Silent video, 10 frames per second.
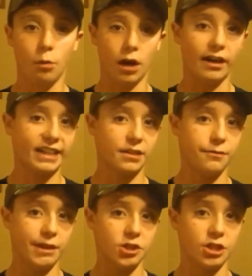Where I like
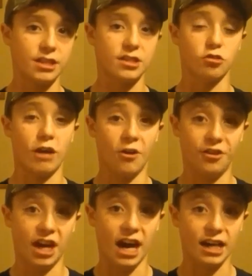to fish this is
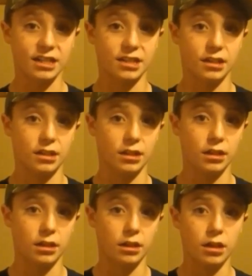around docks,
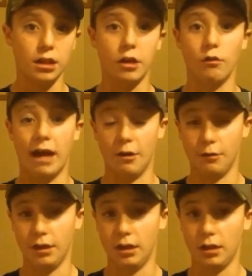
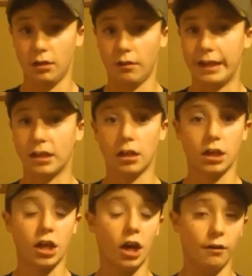around like
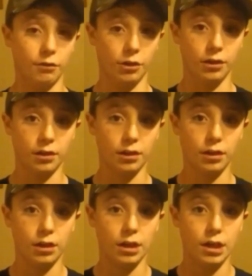cover.
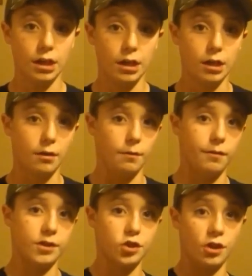
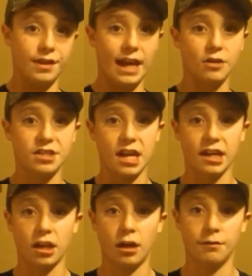Fish it on the
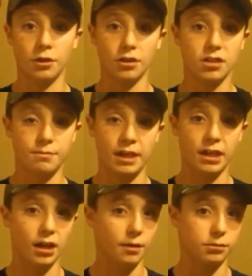outside of cover,
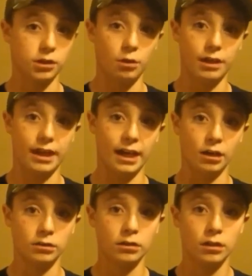speed it up, slow it
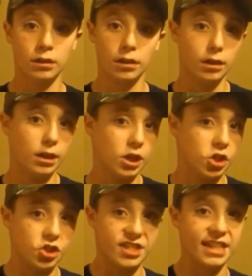down.
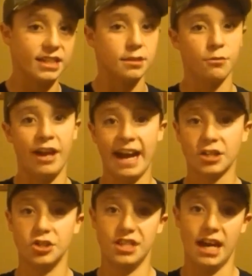Just get some
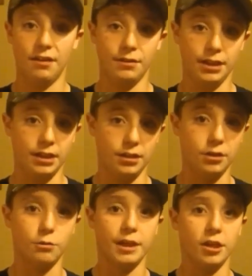reactions out of it
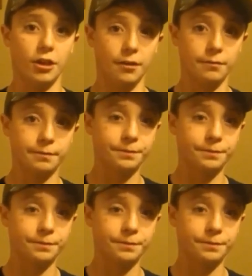and you'll be good.